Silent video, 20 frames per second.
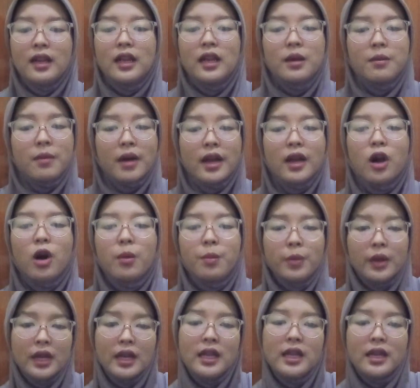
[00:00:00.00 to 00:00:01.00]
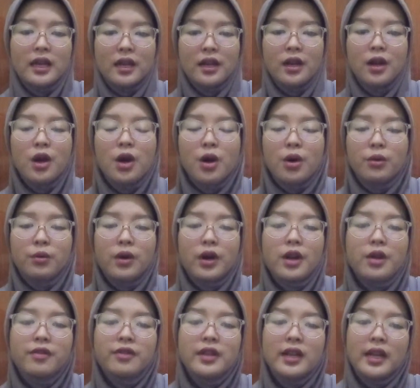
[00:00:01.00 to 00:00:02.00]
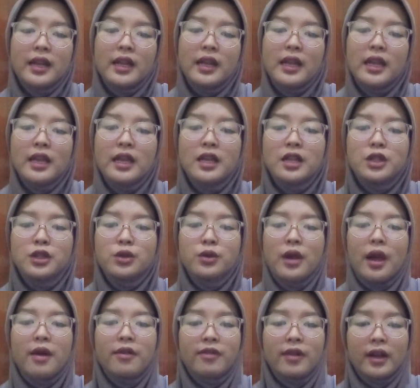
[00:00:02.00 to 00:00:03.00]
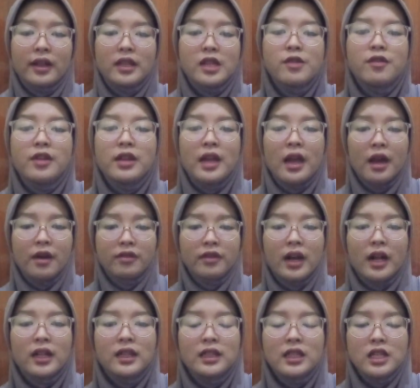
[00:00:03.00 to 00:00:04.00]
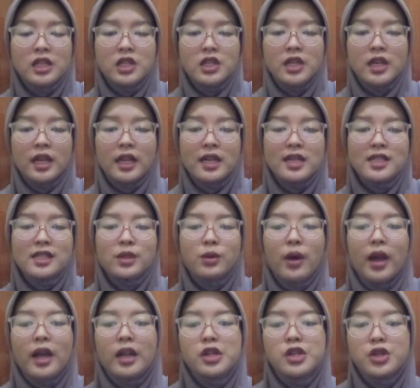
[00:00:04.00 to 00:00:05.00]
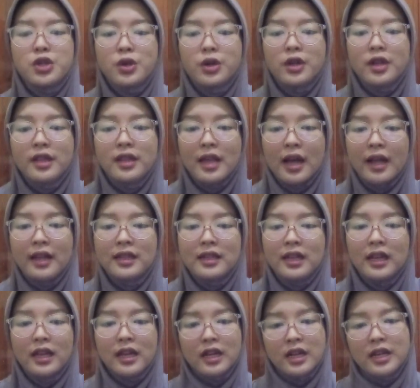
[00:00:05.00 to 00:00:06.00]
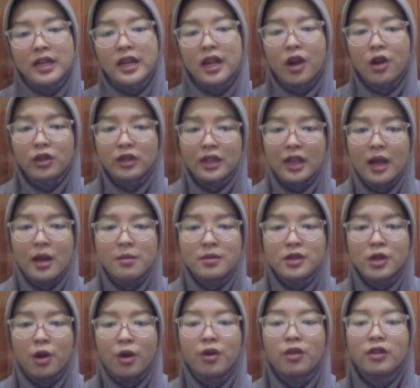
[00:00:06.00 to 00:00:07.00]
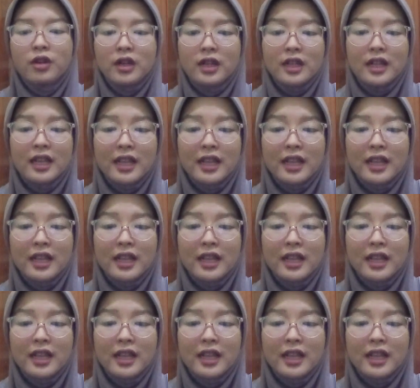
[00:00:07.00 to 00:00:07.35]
In my opinion, one of the key to effective EFL teaching is to ensure that the learning outcomes or